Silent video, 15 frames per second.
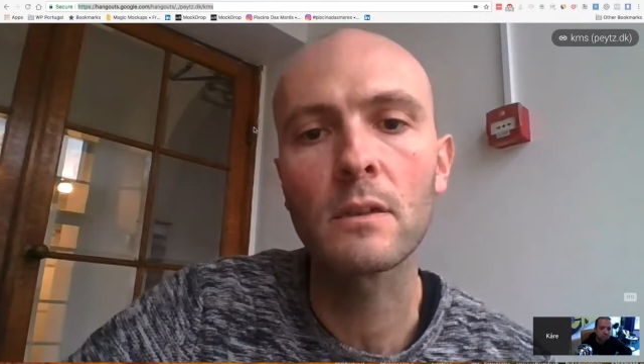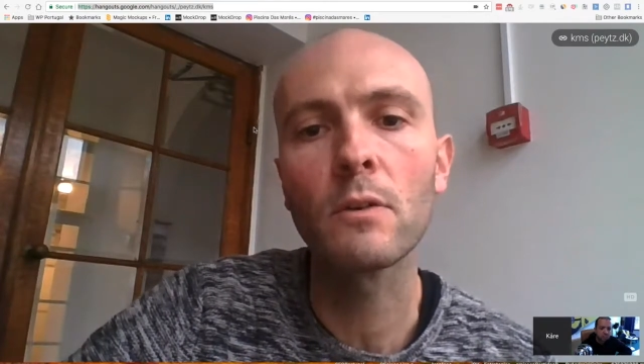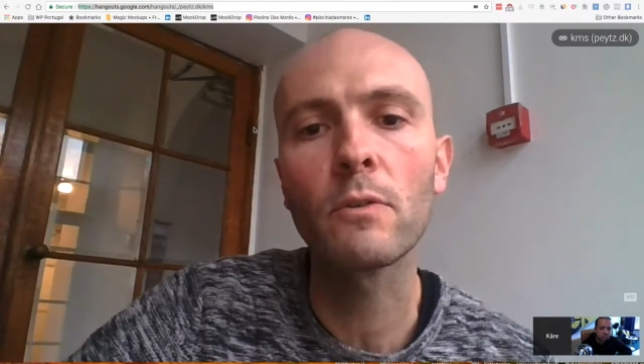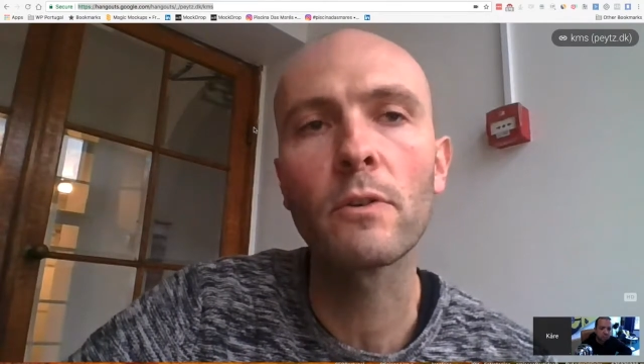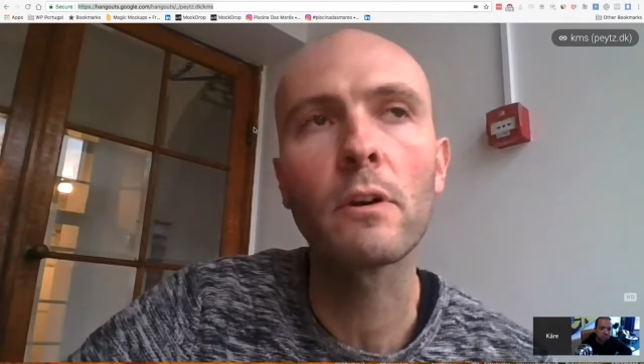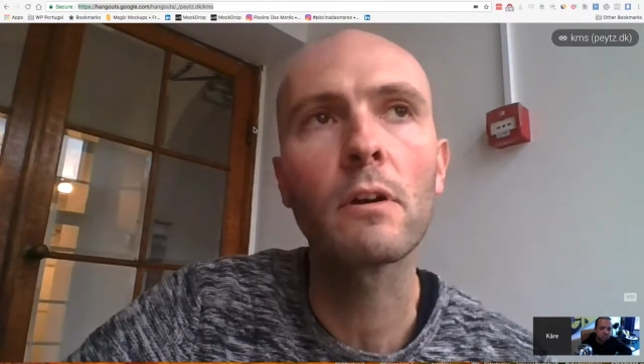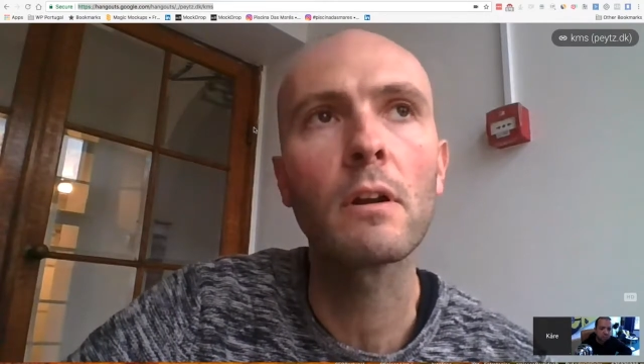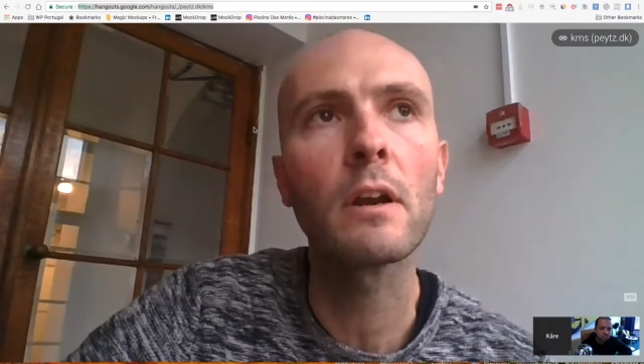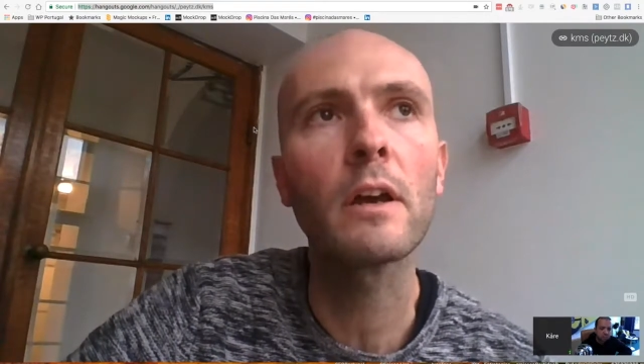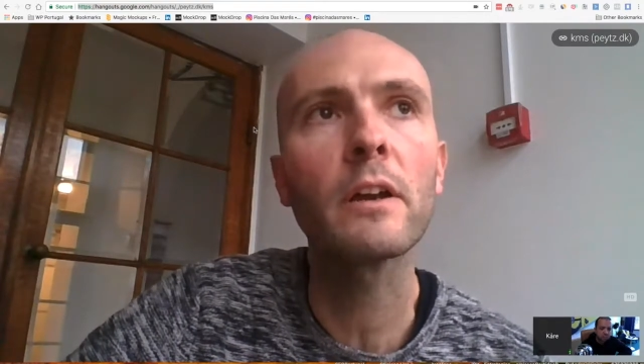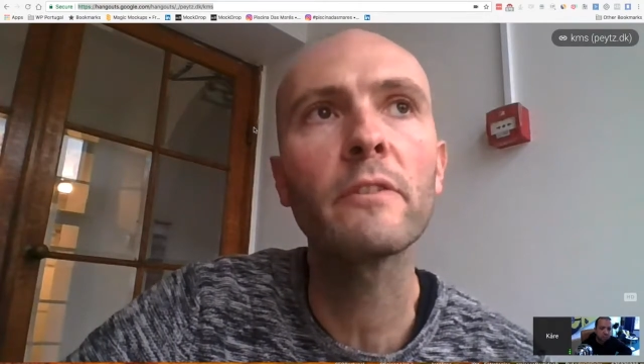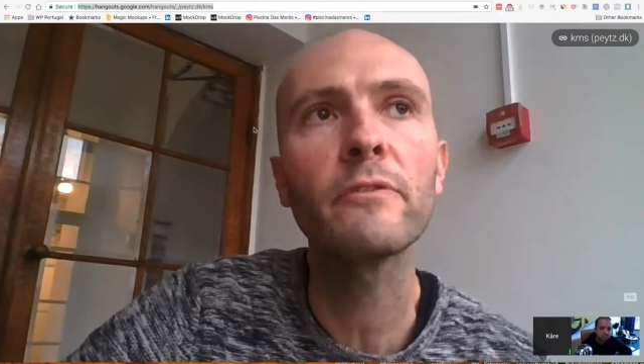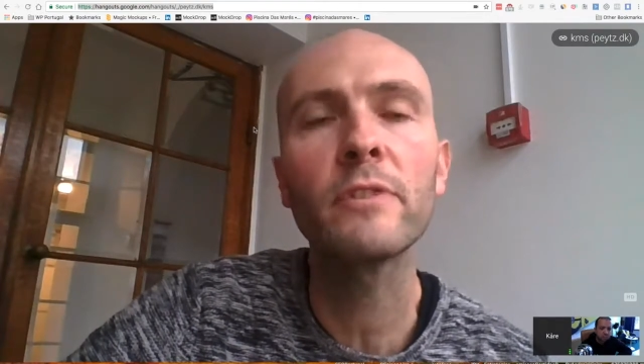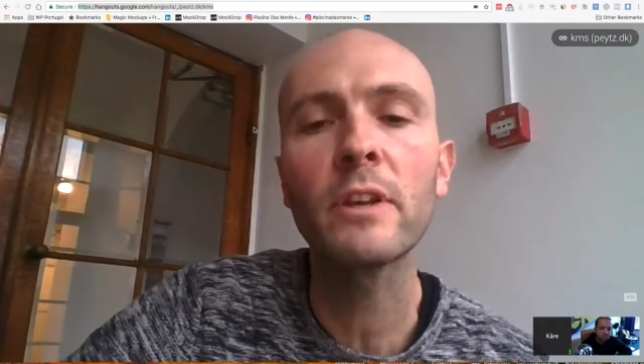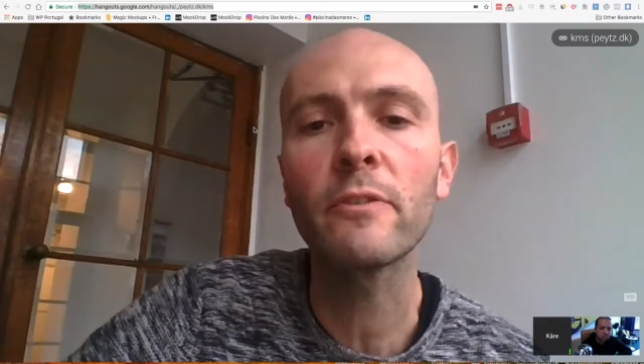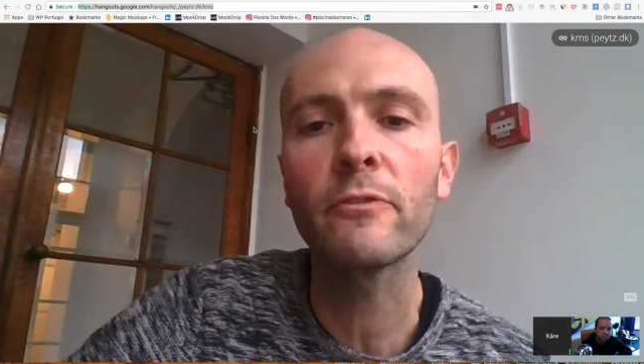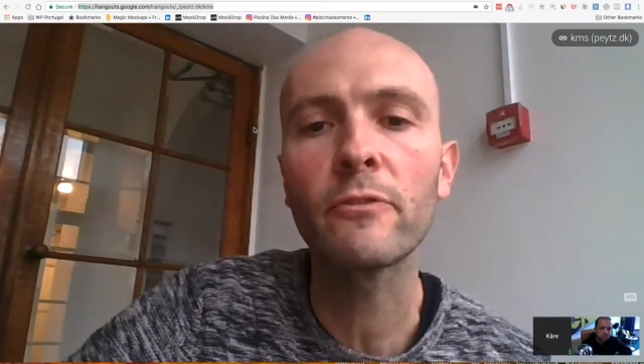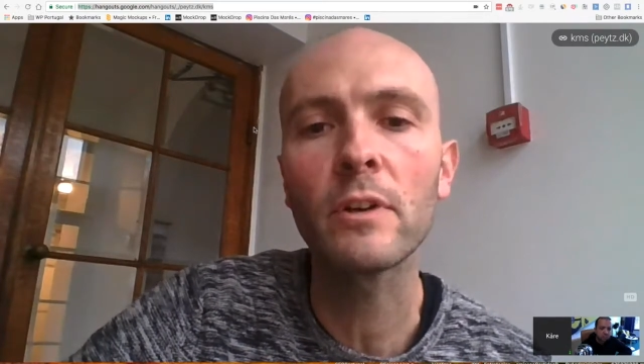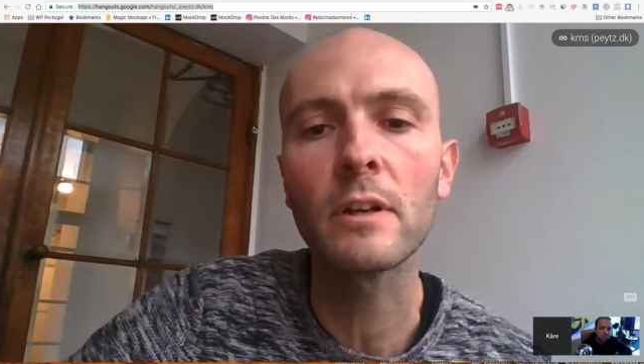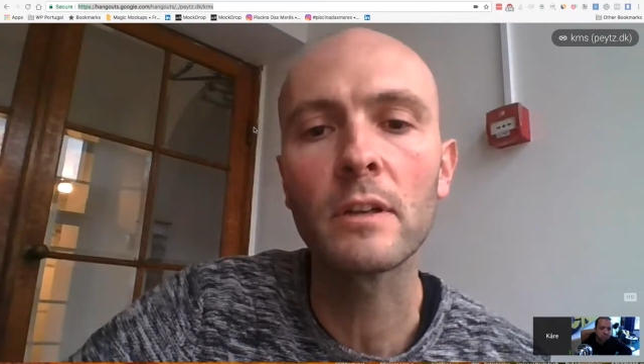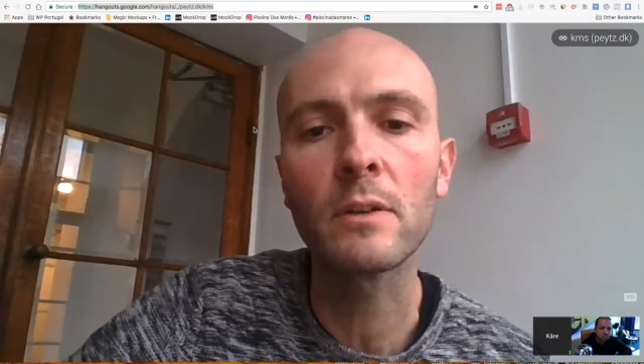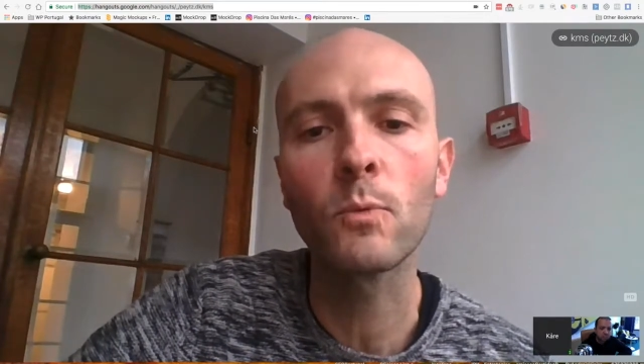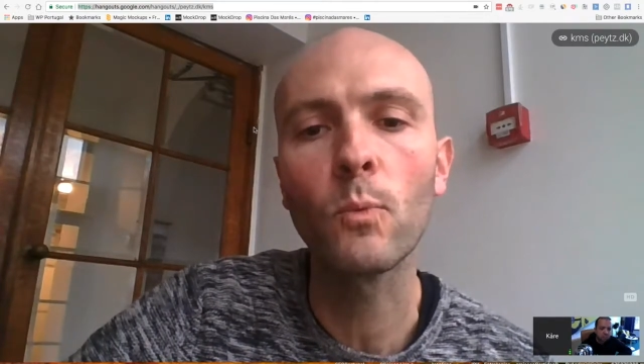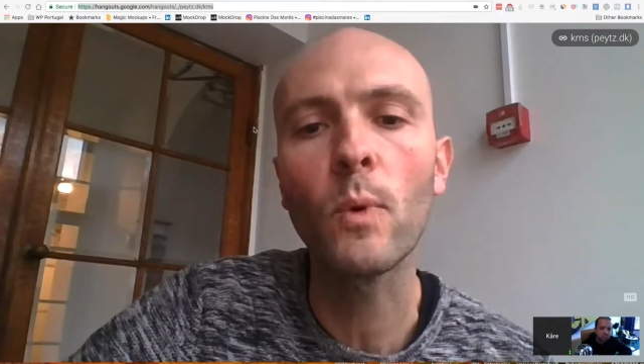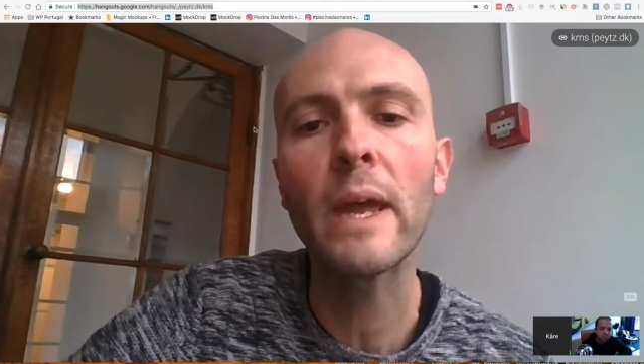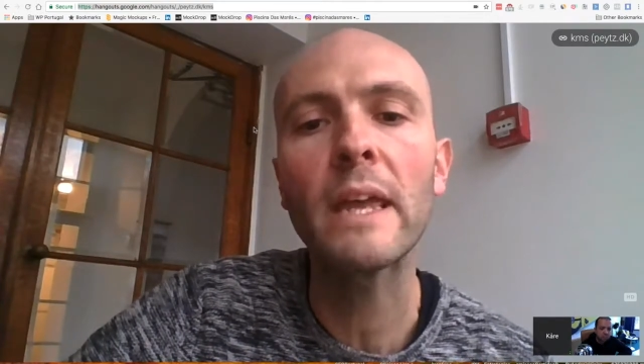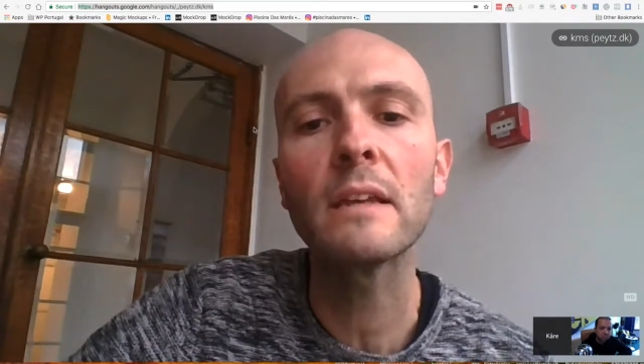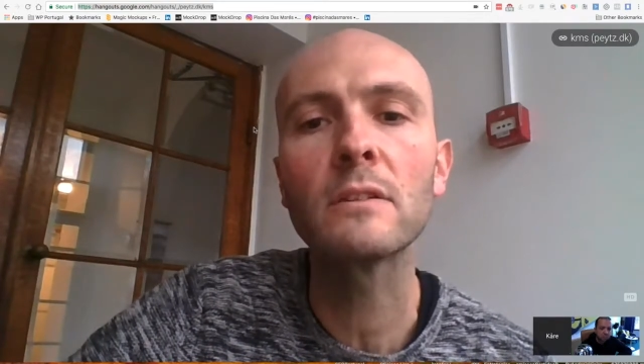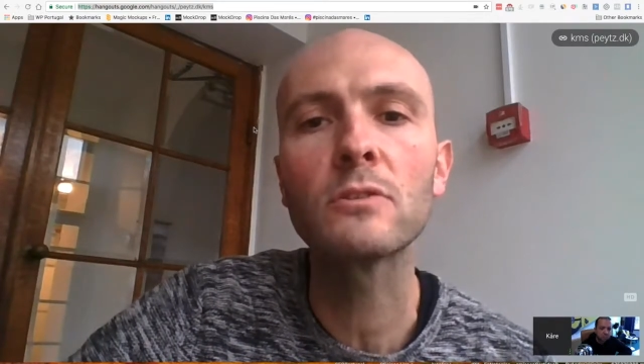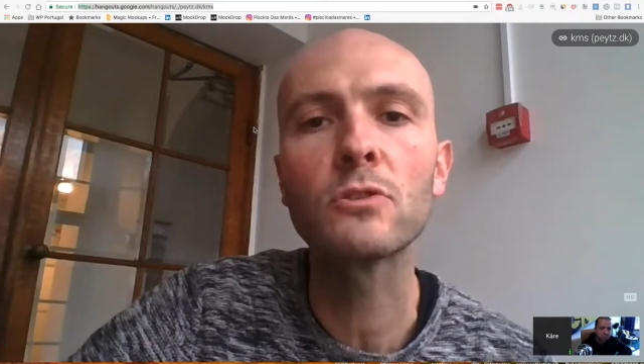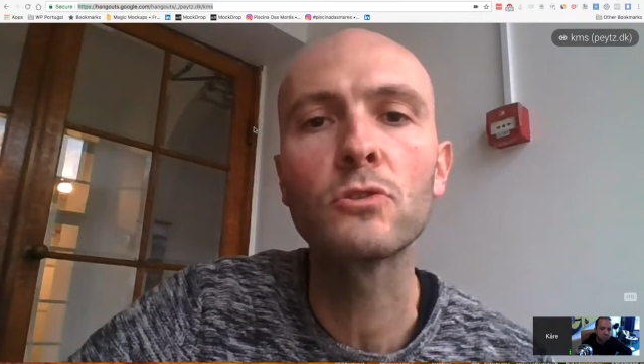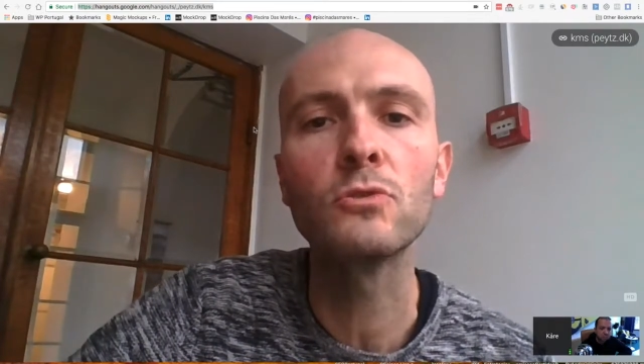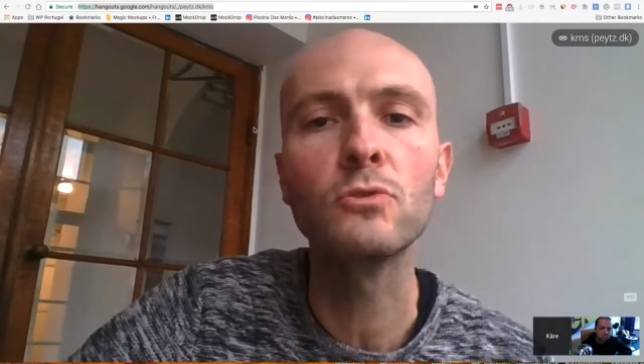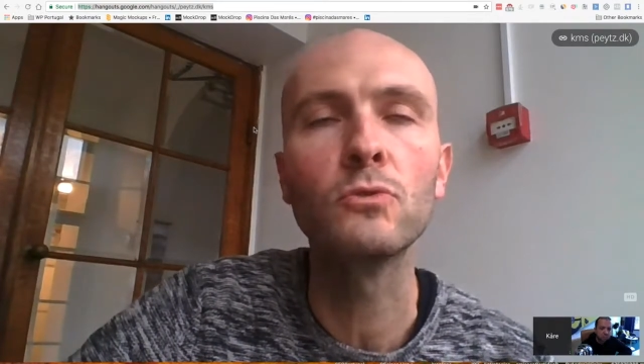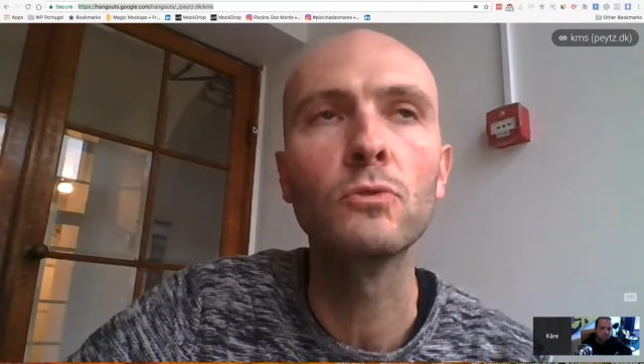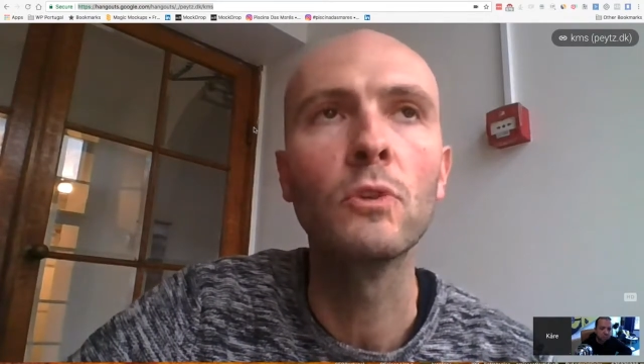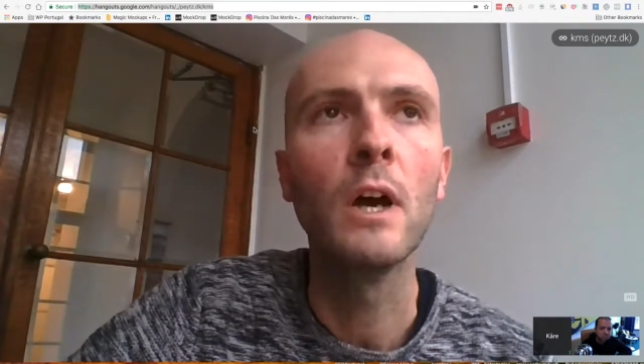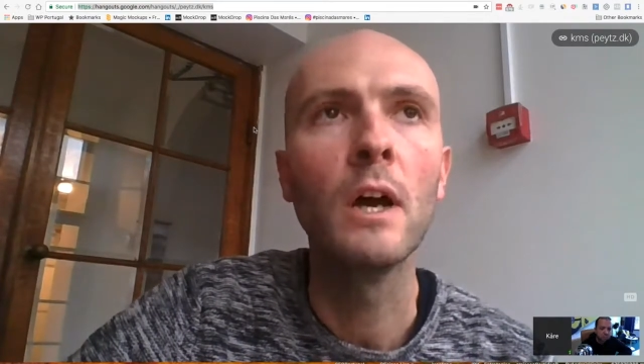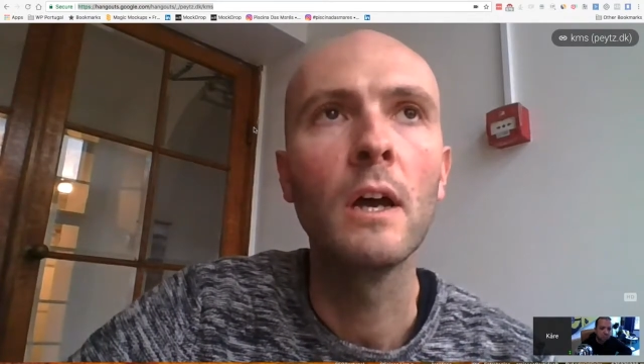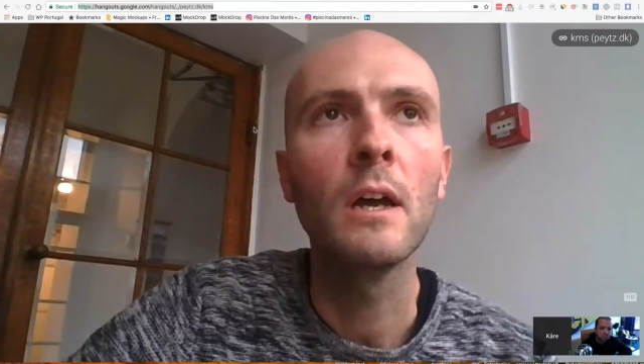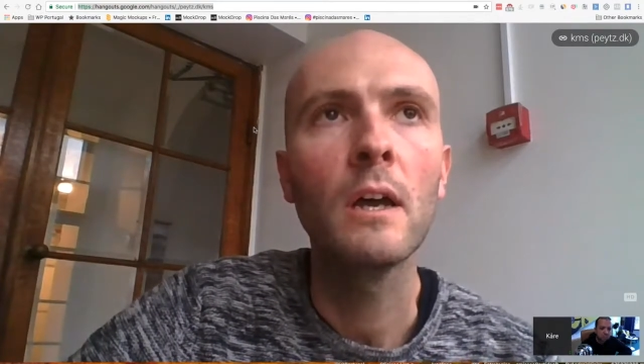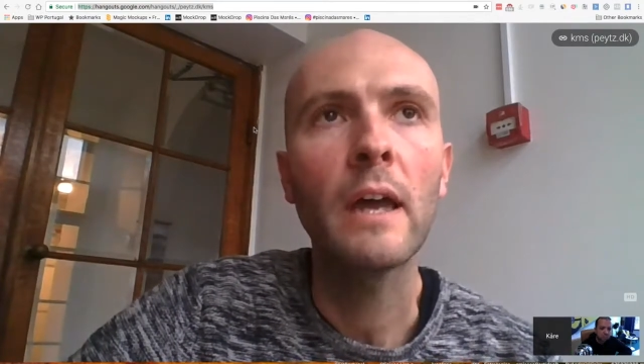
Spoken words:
So there are a lot of different ways to